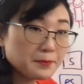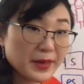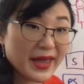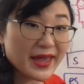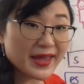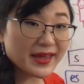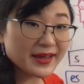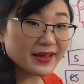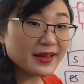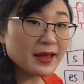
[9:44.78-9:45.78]
Pay.
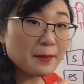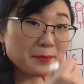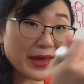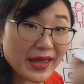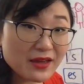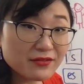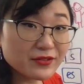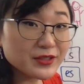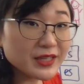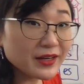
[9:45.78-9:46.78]
Pay
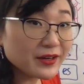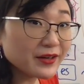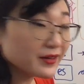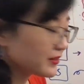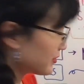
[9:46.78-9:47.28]
for dinner.